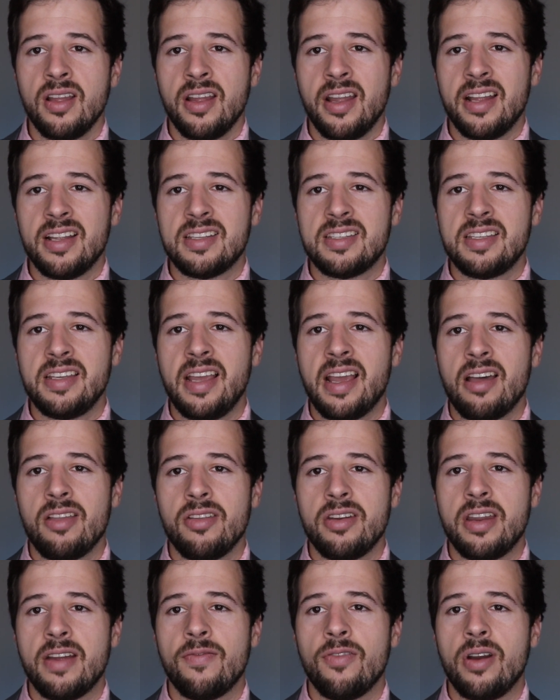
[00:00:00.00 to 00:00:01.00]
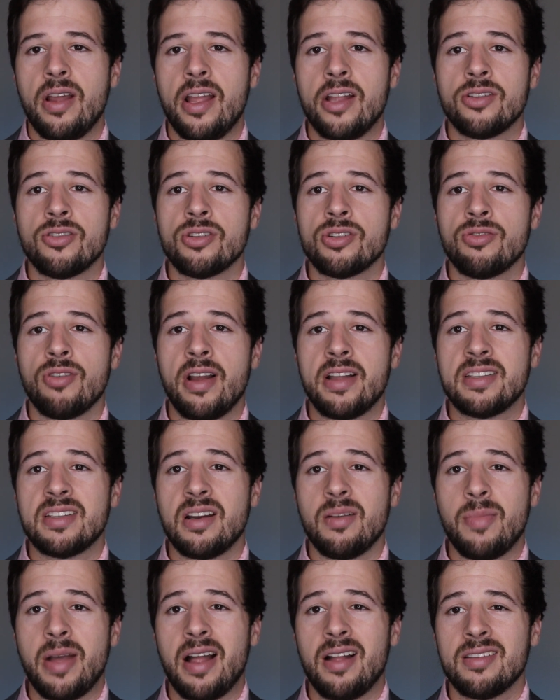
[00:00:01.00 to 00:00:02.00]
and see how the different interest rates
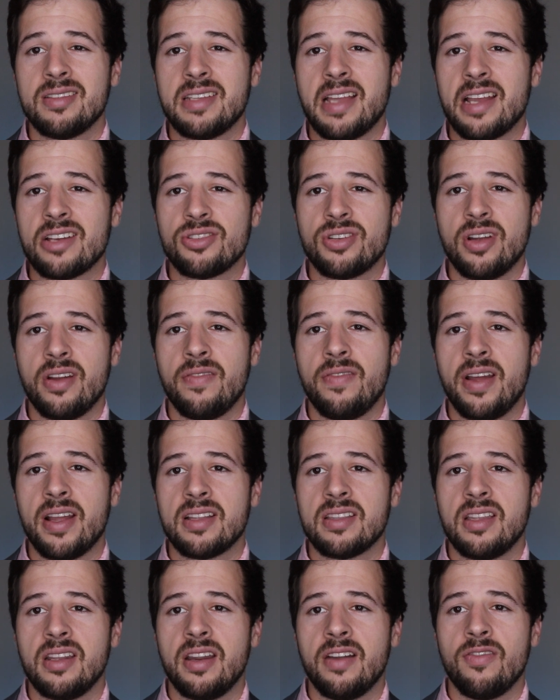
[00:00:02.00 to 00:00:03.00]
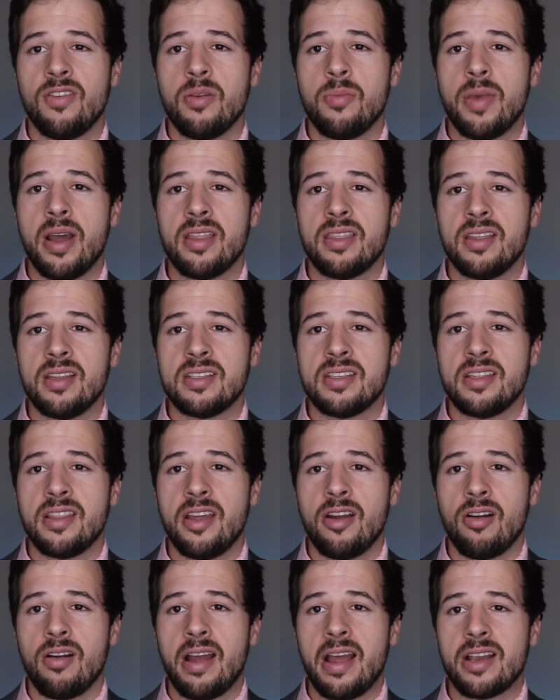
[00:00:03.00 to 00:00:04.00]
and amounts actually affect the different methods and
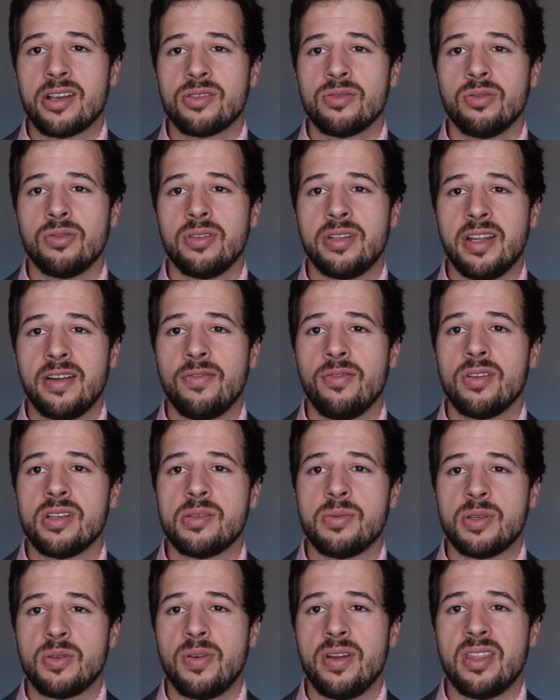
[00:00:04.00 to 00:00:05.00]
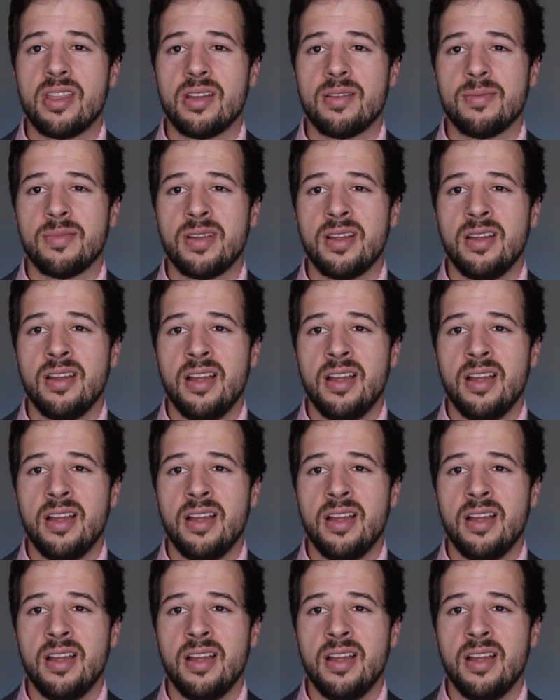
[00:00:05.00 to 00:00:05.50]
their actual difference between them.